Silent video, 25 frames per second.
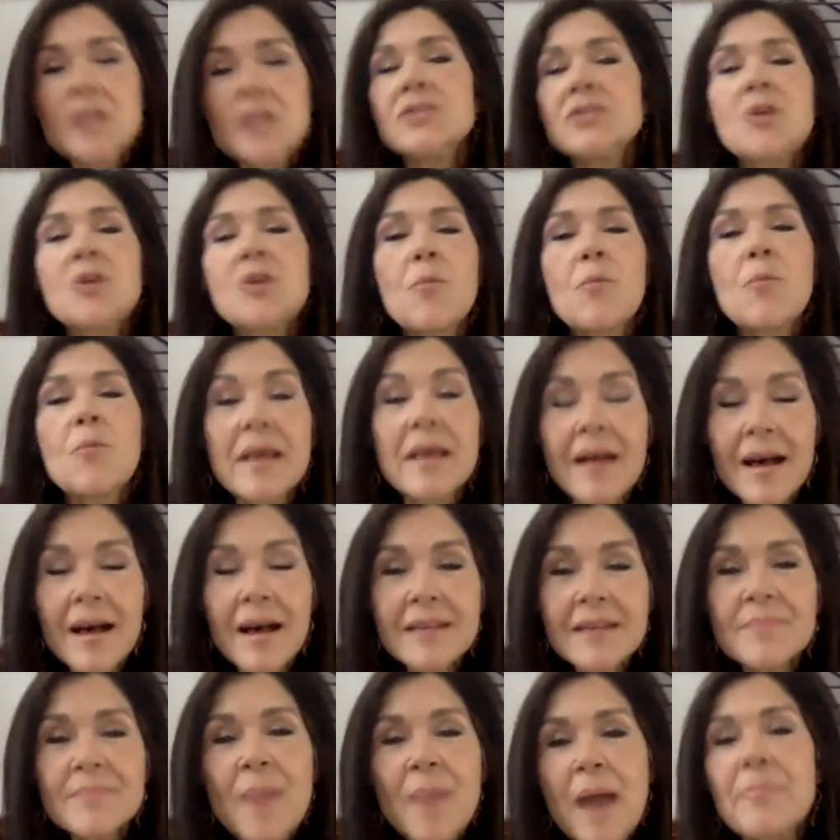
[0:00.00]
So
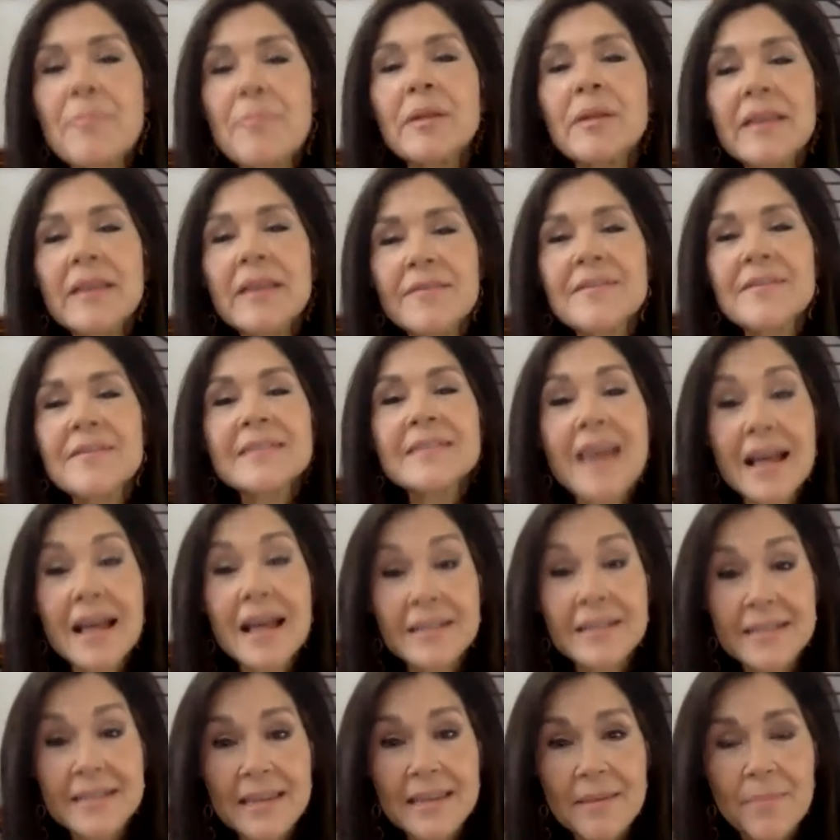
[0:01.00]
because my belief is
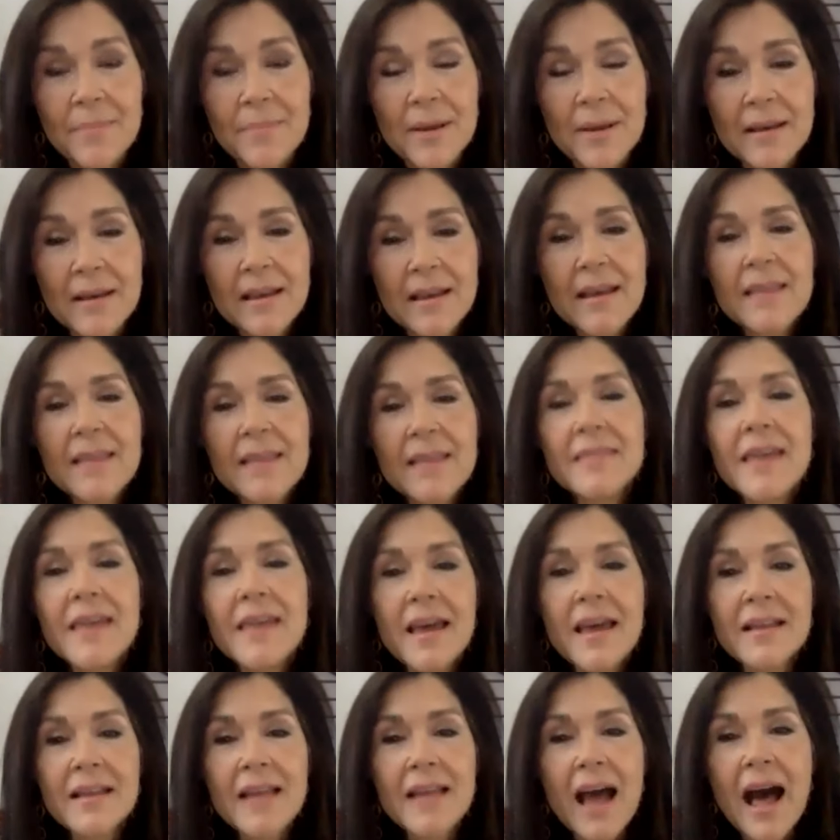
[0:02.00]
that deep,
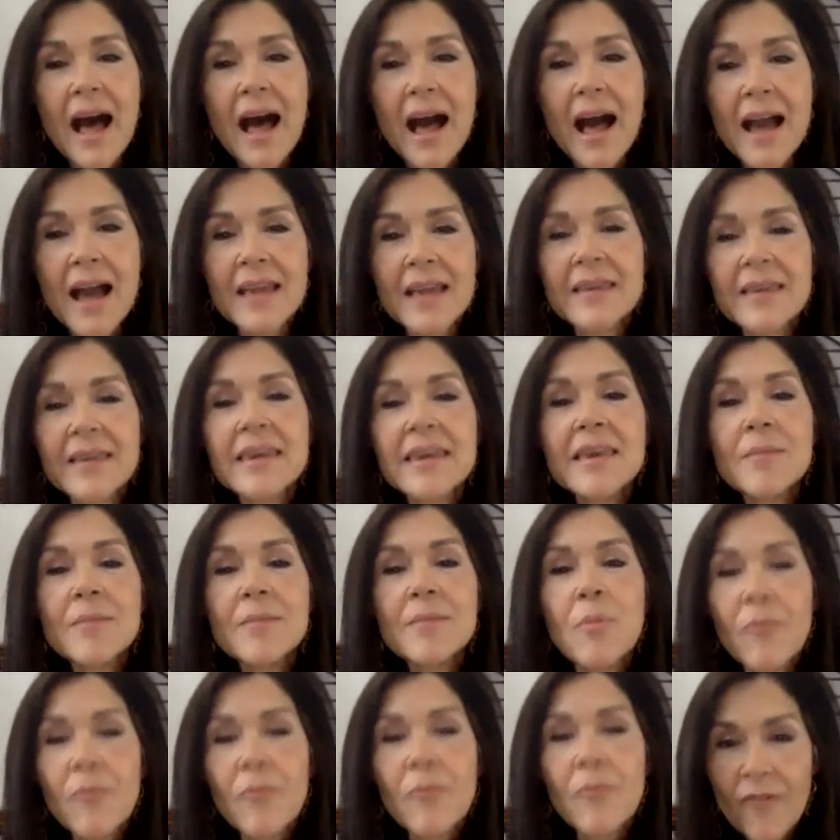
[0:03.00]
then I
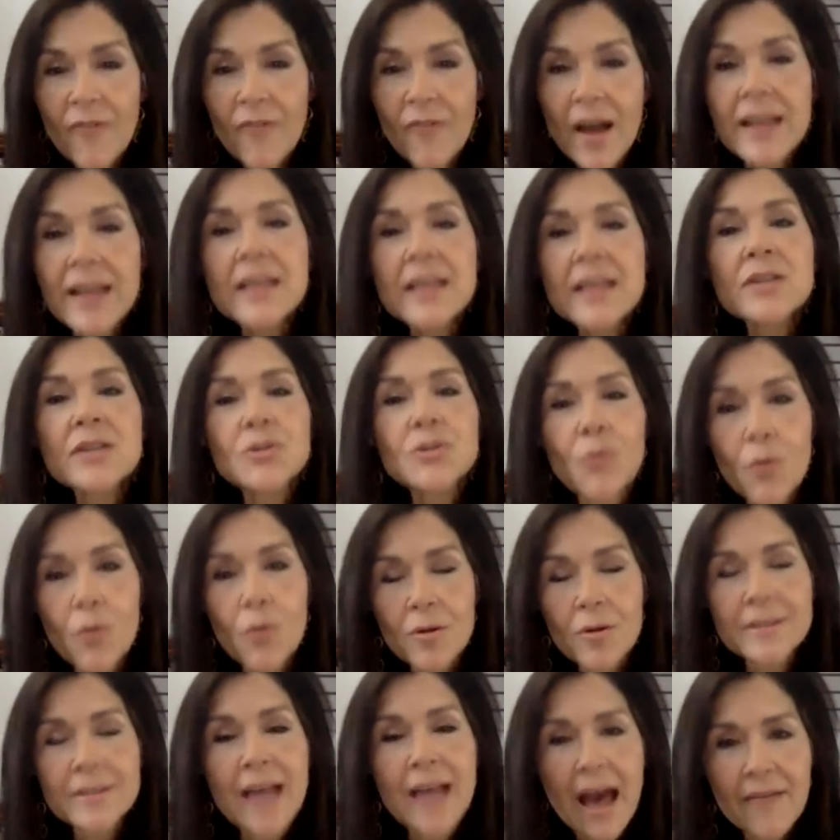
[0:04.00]
keep fighting
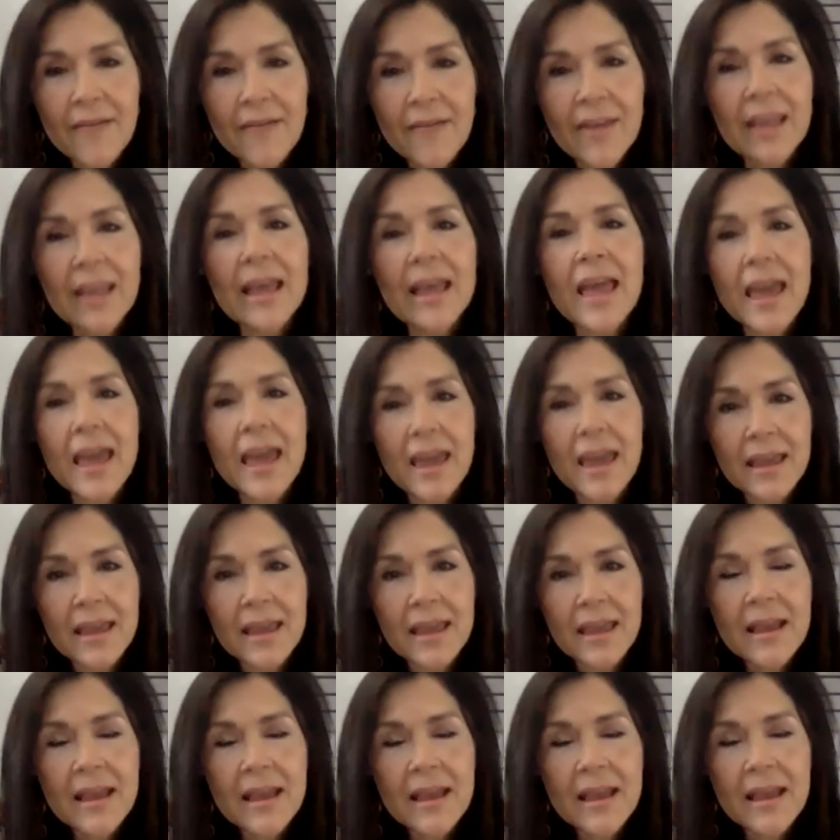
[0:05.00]
towards having
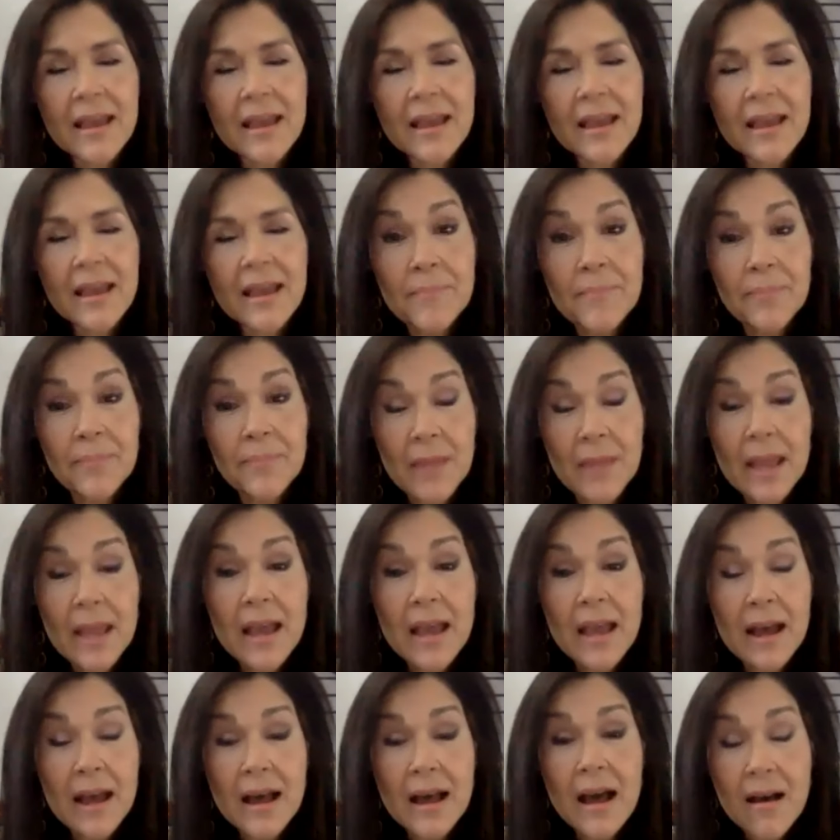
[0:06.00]
a, um,
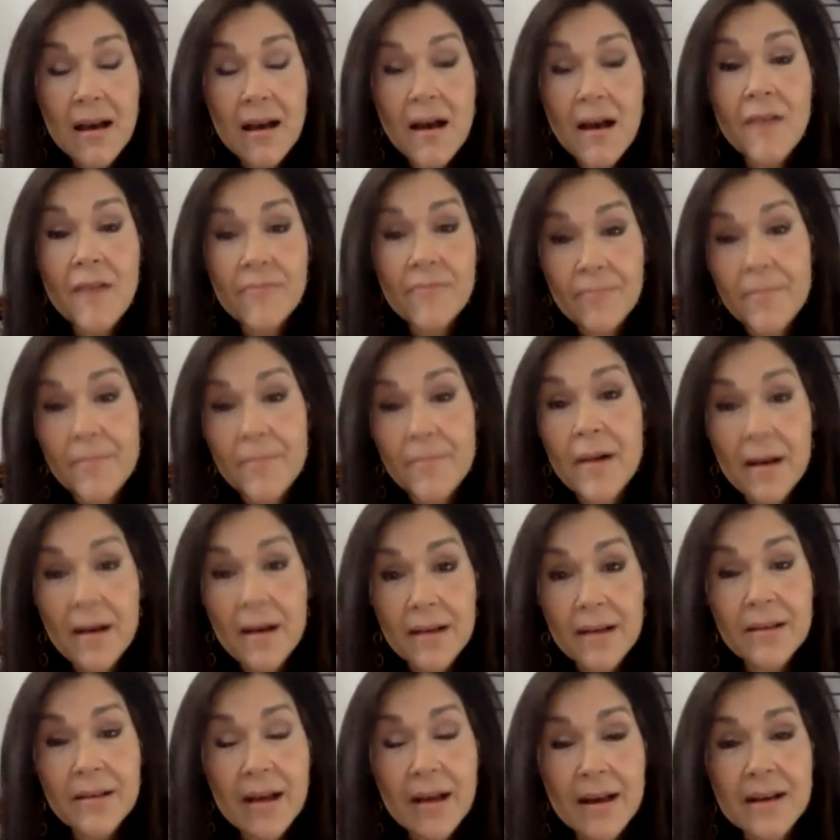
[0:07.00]
a, a,
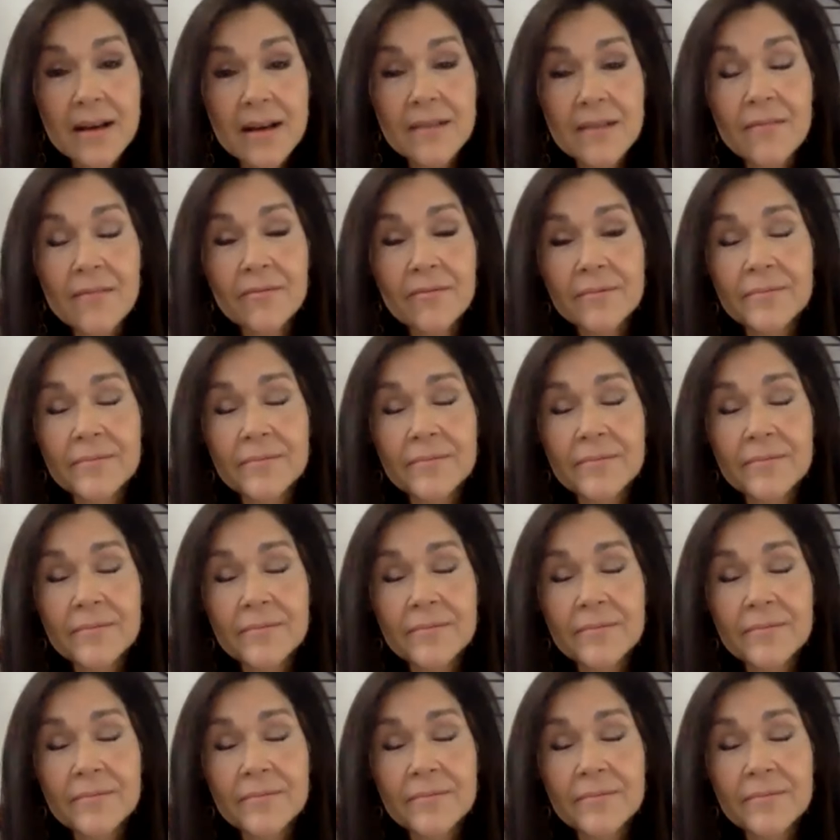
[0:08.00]
a